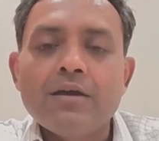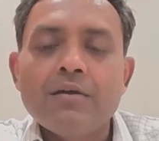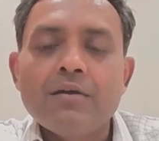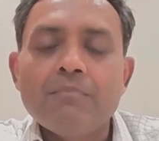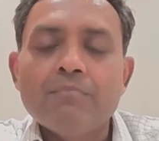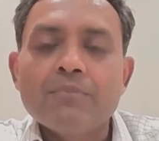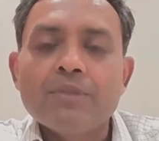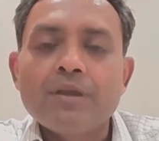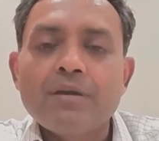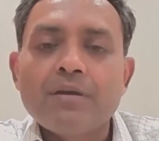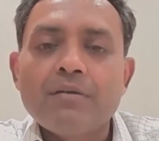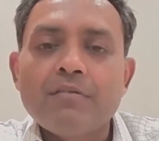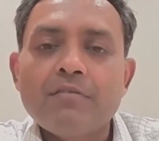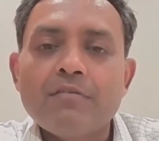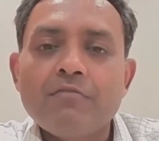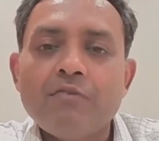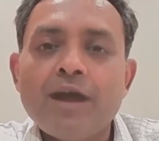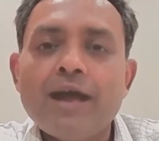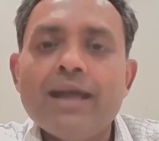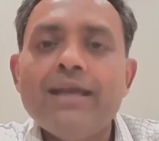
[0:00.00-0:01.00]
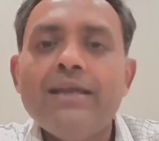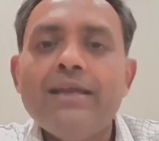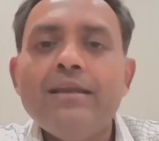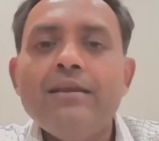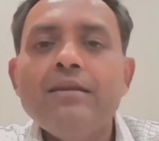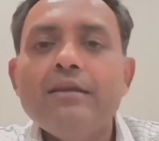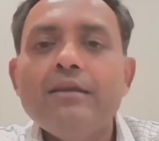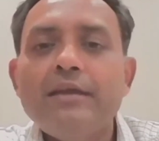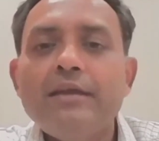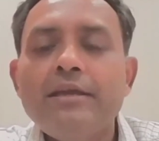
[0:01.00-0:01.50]
Uh,
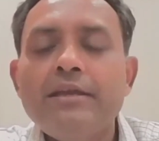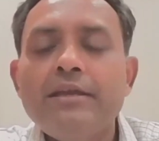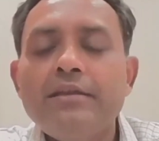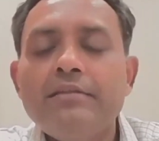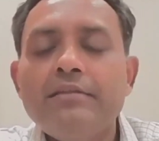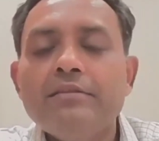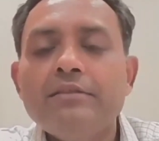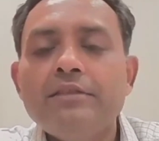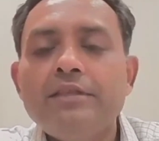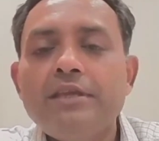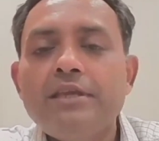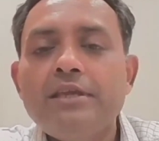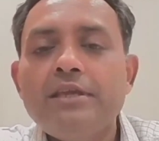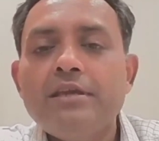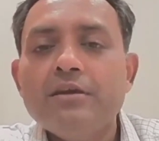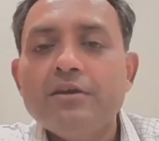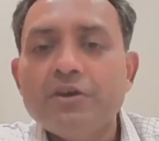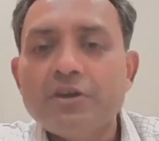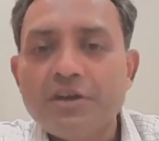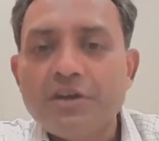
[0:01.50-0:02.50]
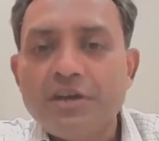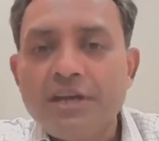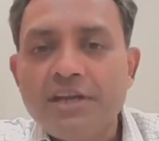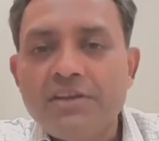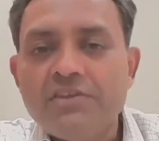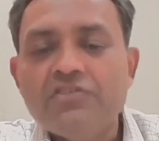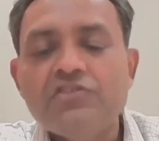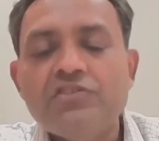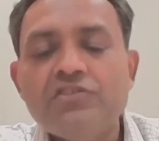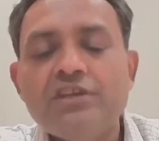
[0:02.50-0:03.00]
while in the
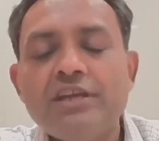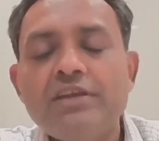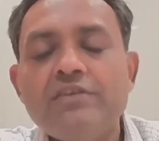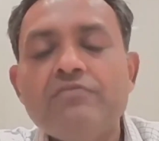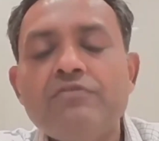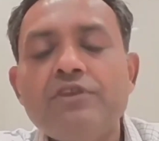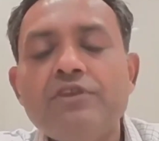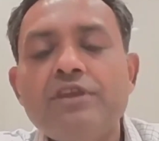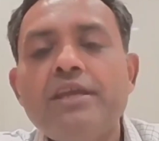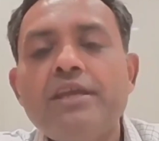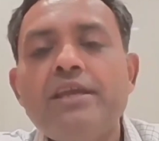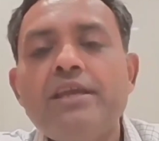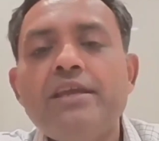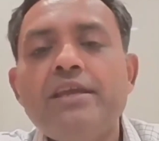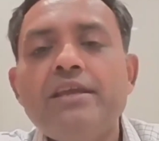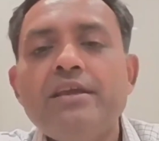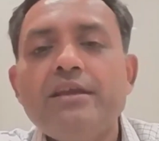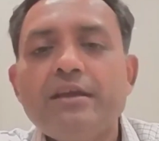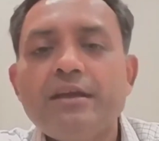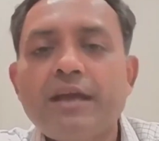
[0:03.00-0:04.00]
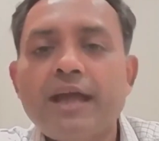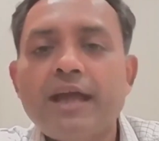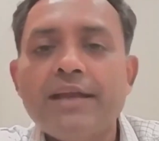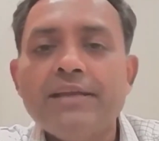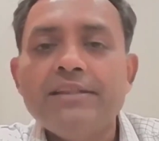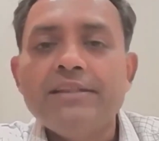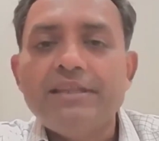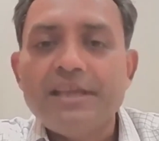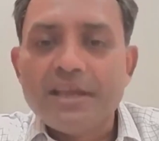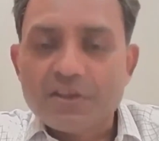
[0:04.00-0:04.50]
earnings delivery
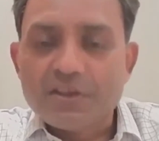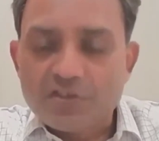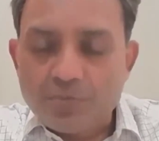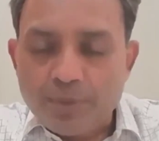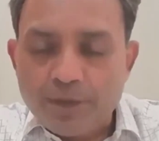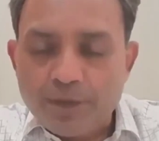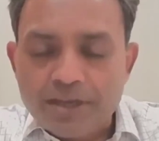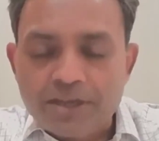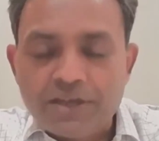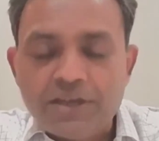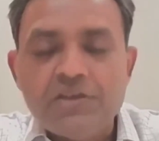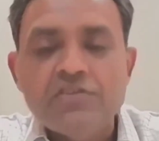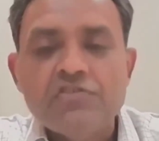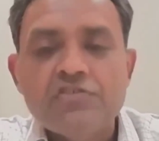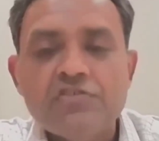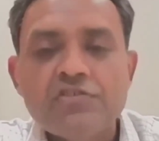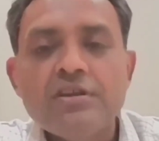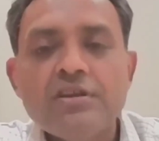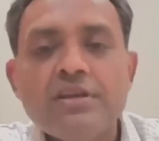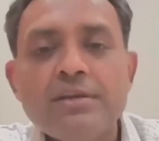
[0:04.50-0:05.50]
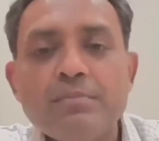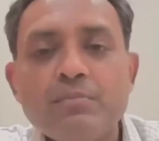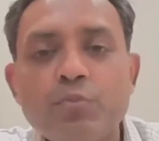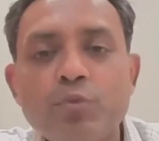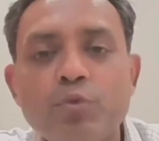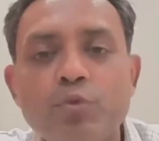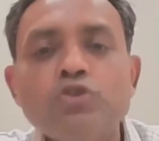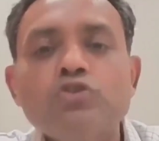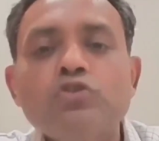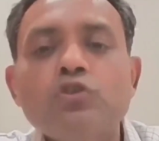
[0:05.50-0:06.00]
and the expectation
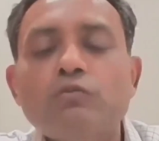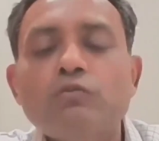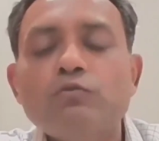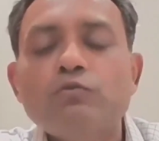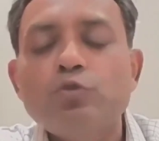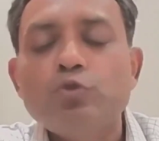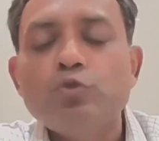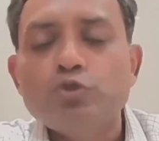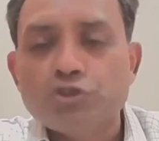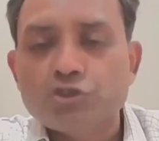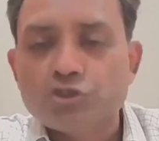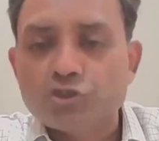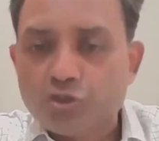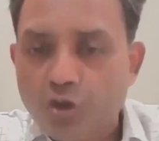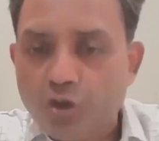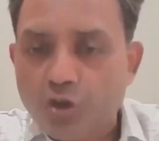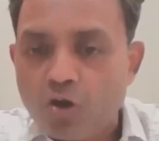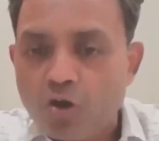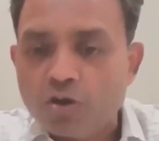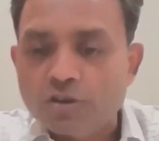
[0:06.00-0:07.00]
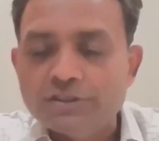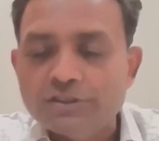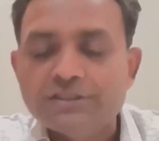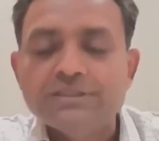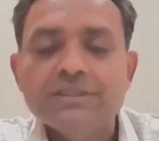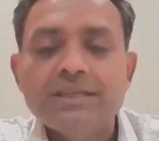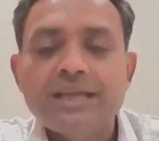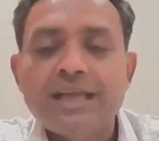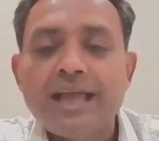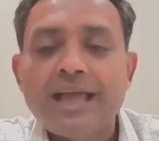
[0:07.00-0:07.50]
in most of those
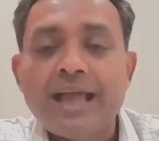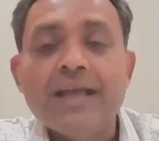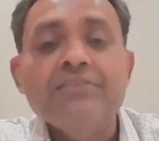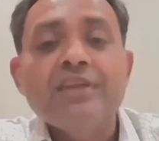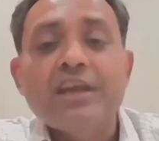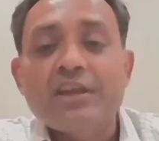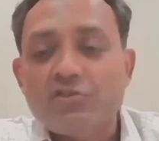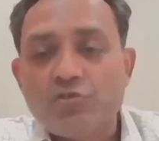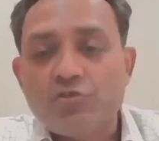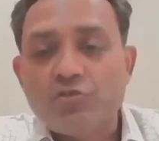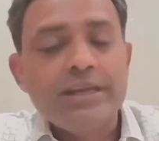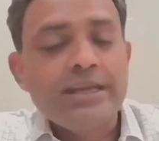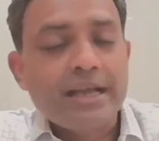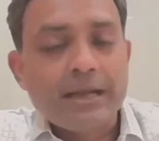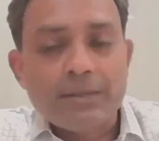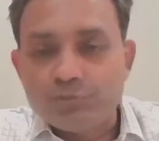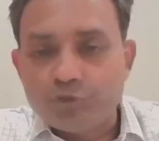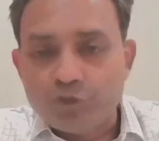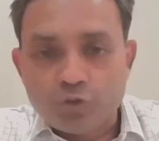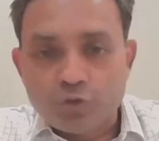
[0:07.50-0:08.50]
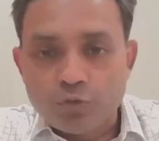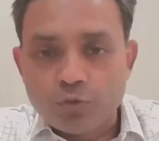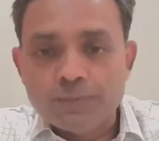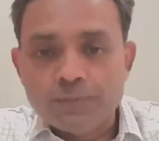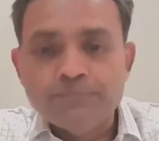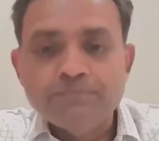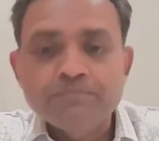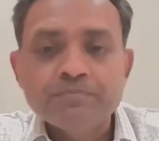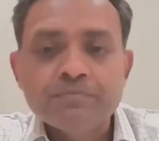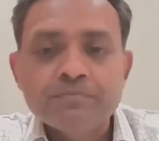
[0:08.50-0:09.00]
stocks has actually come
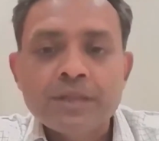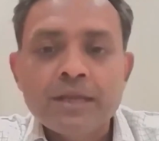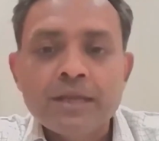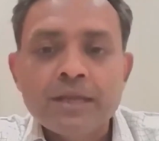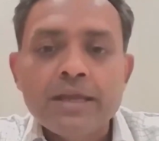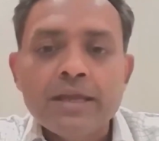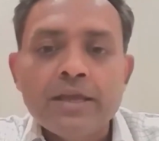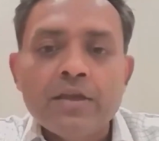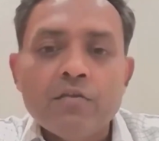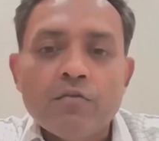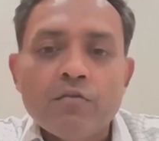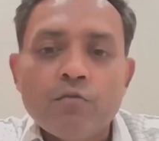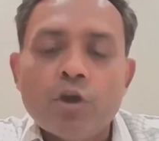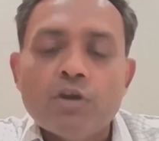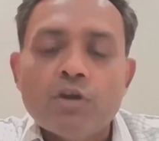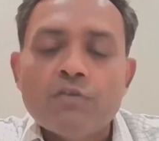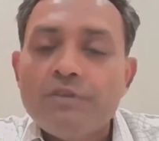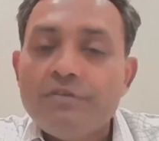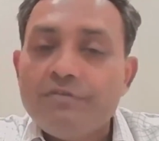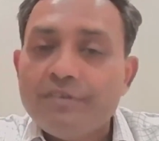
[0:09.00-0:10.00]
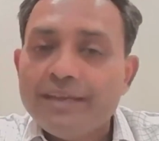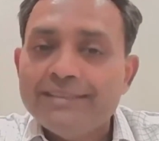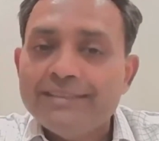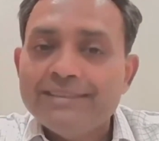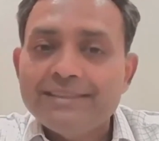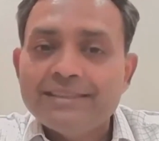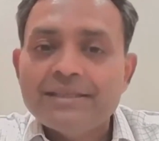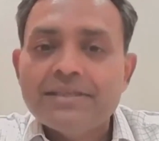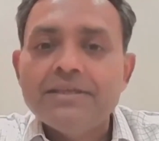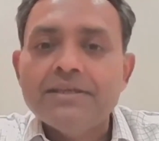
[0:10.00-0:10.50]
through. What we've
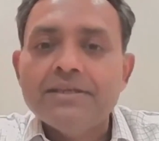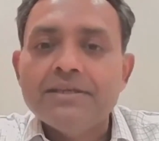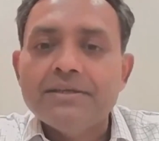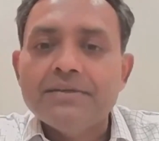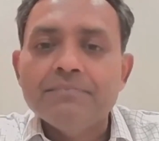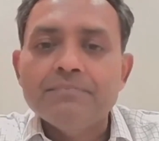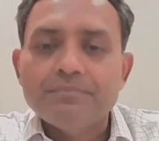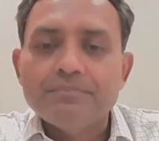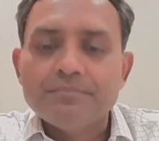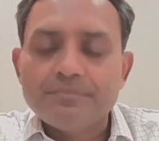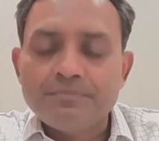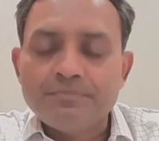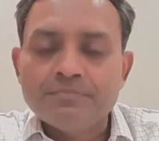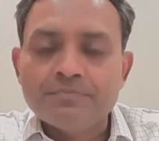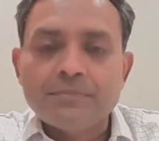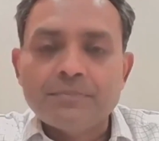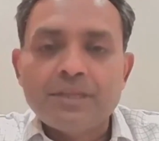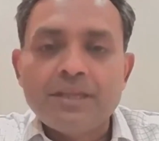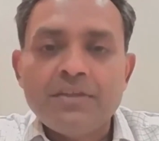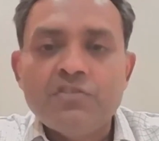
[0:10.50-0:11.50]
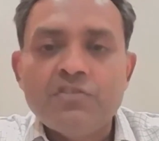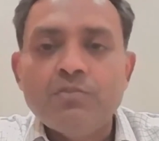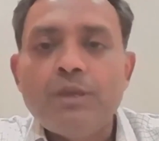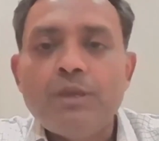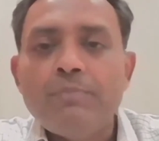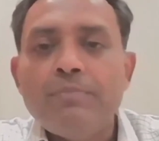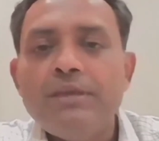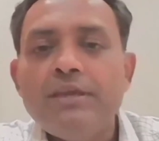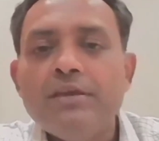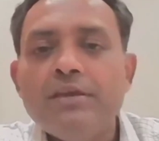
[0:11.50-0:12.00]
exited
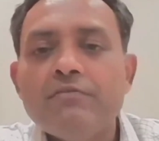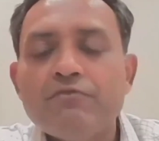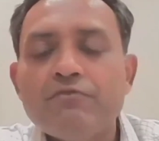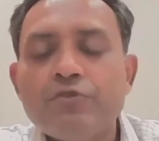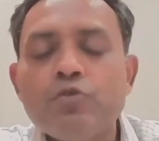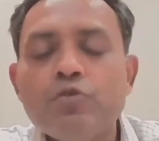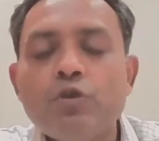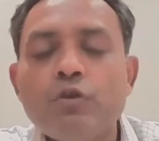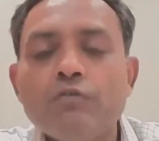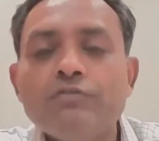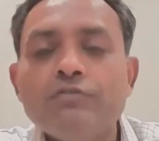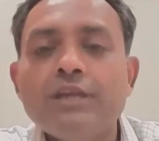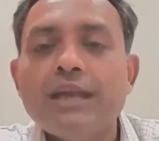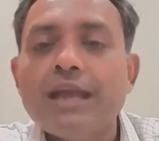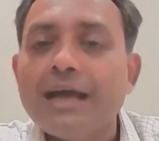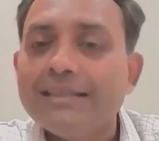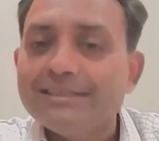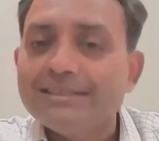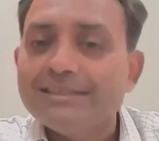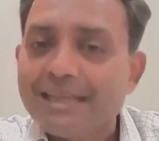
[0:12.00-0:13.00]
is maybe a few of the